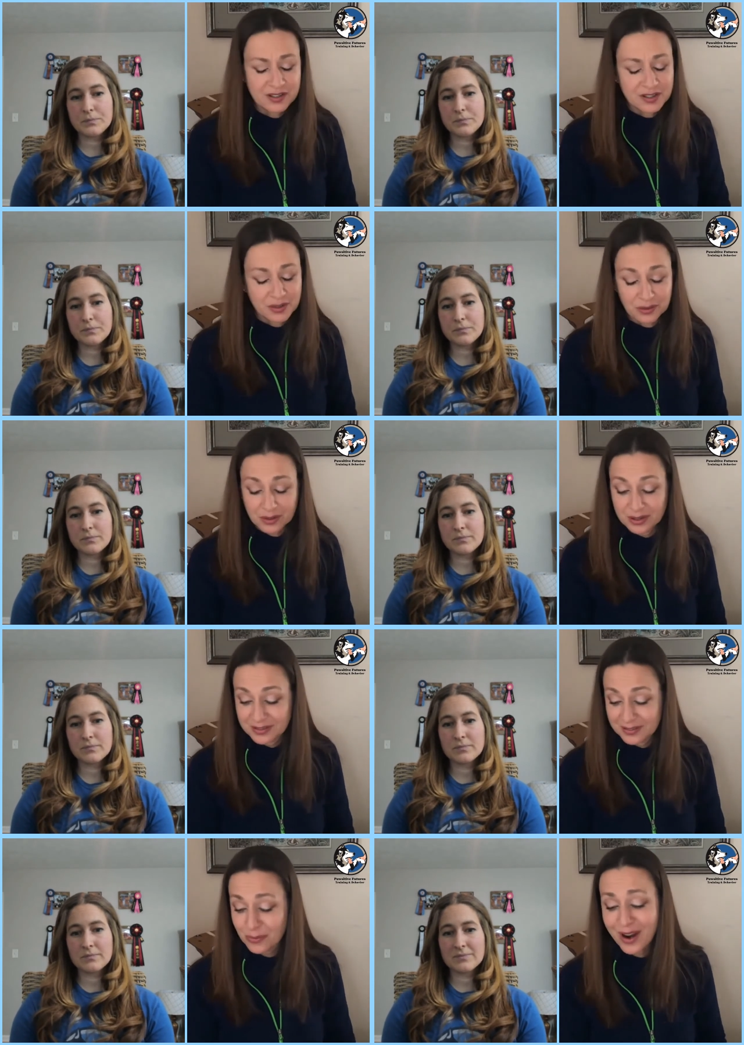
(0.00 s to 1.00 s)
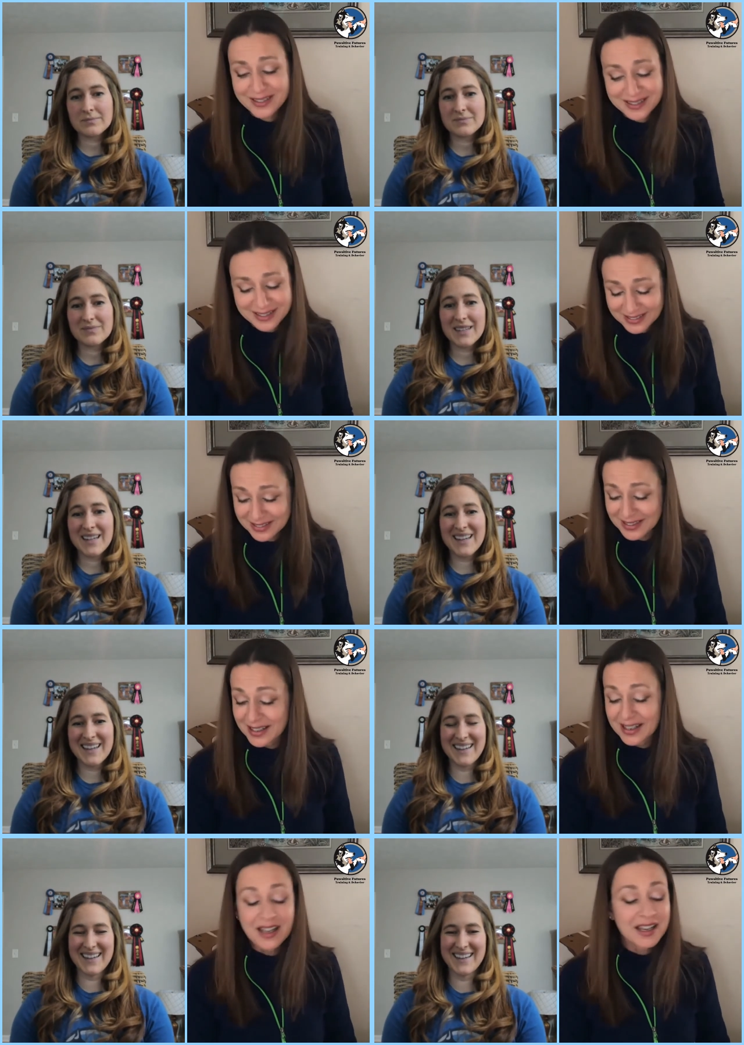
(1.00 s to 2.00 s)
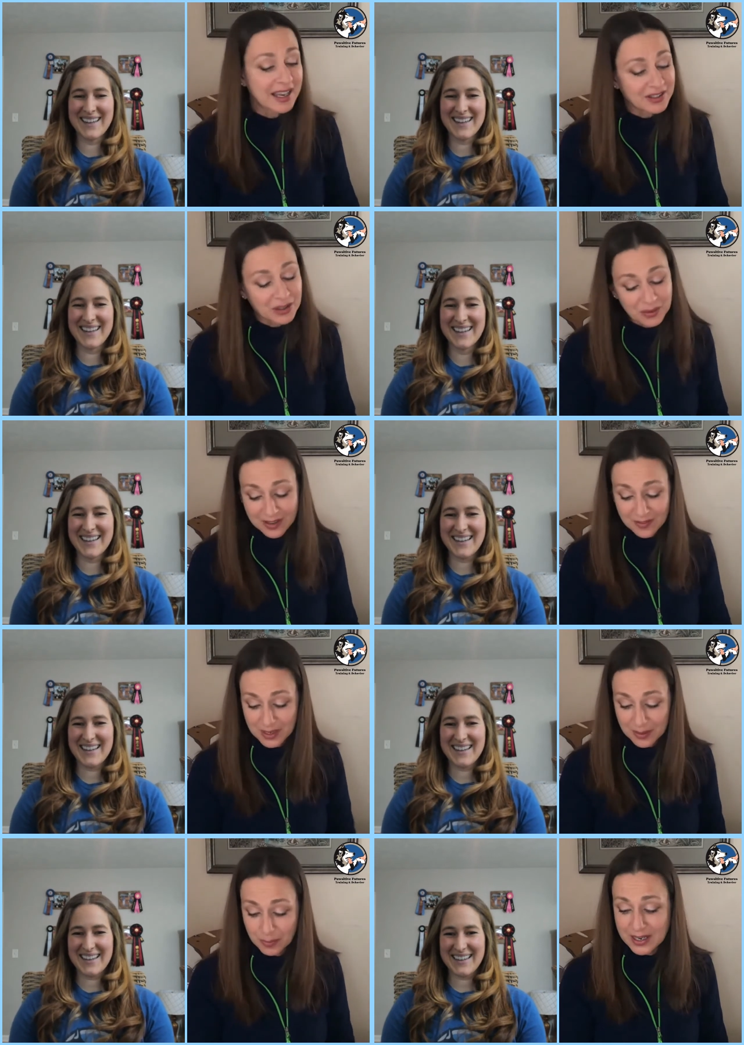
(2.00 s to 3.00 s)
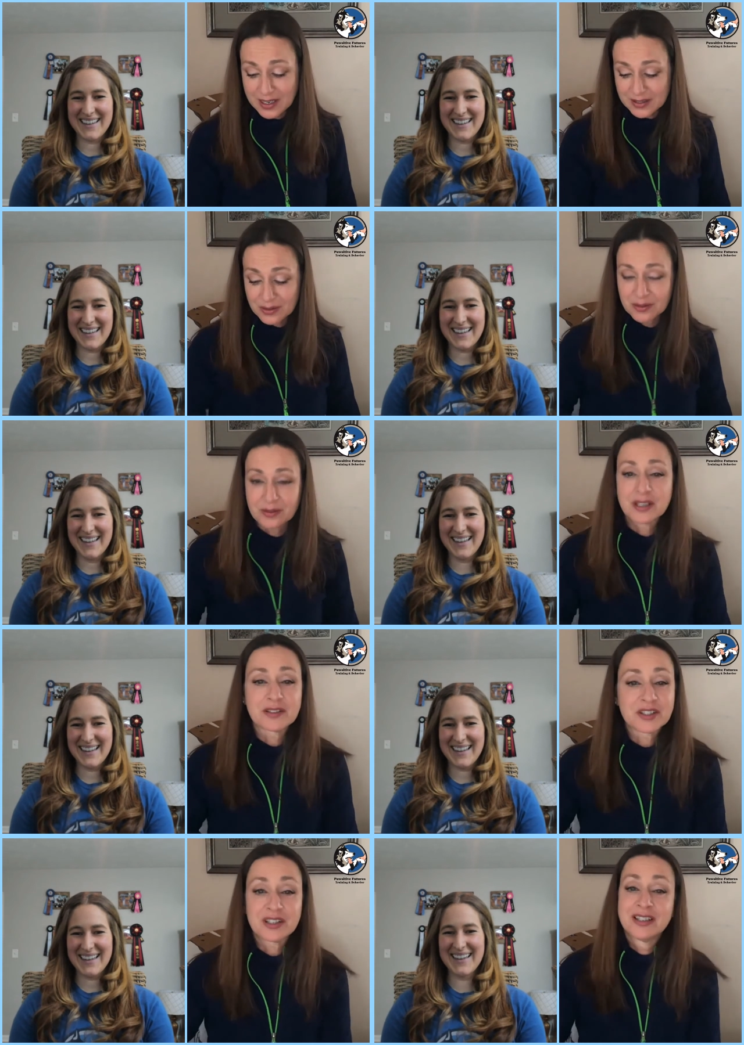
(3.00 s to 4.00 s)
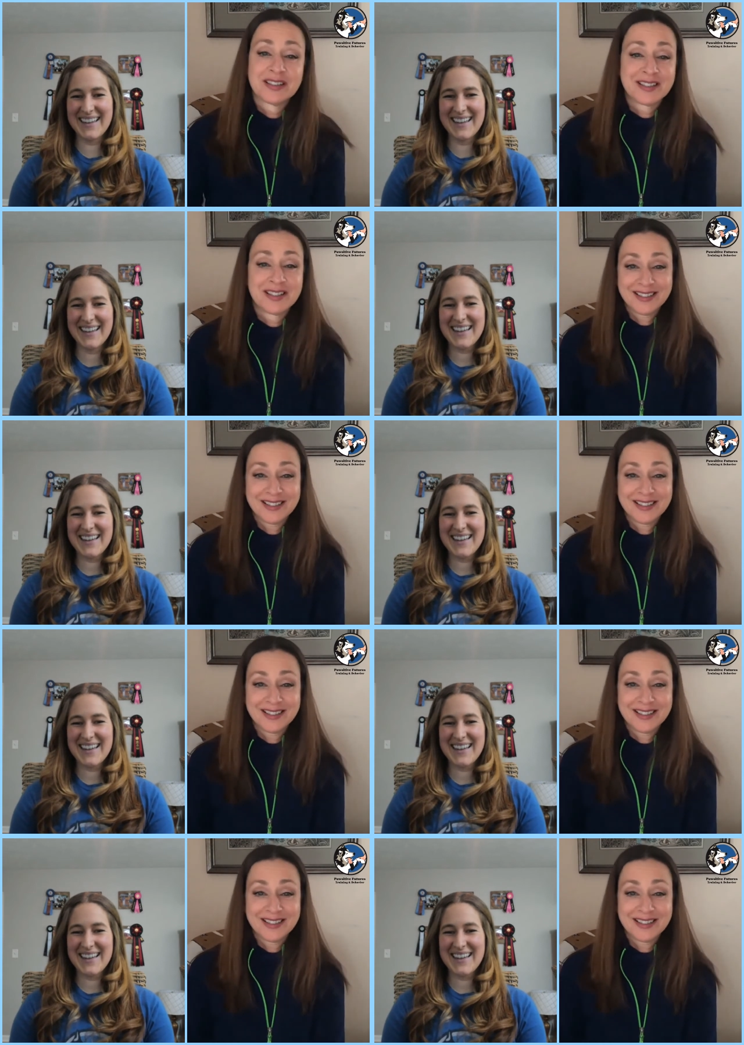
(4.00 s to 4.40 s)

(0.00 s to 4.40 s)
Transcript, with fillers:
Speaker 1: sue what can you give me a break Sue? she you